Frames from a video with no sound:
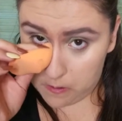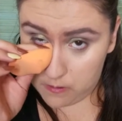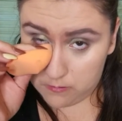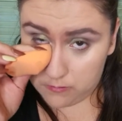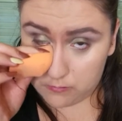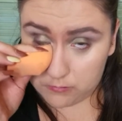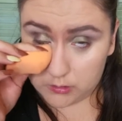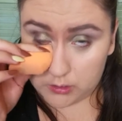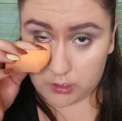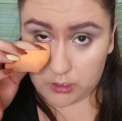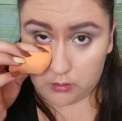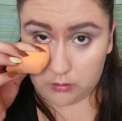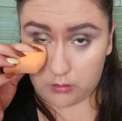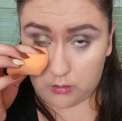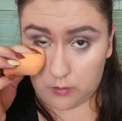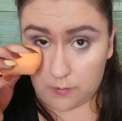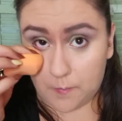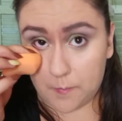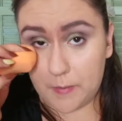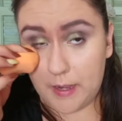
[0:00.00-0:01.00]
Only, you
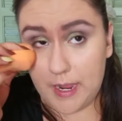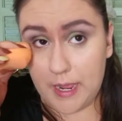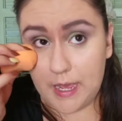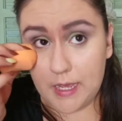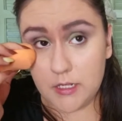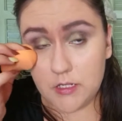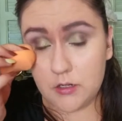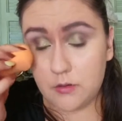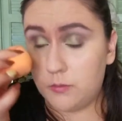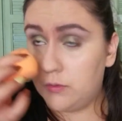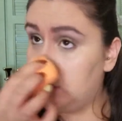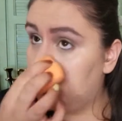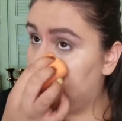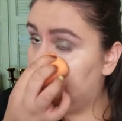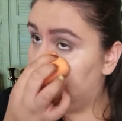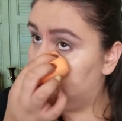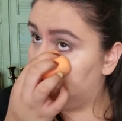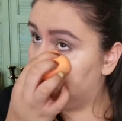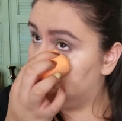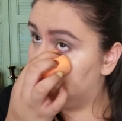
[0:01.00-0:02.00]
know, my eyes are really
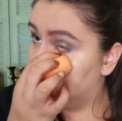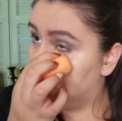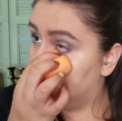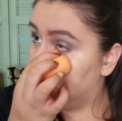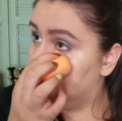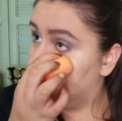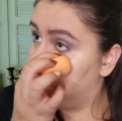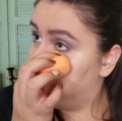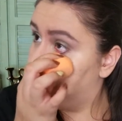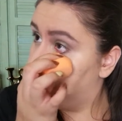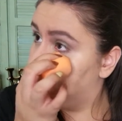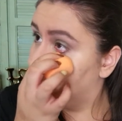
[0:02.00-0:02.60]
creasy.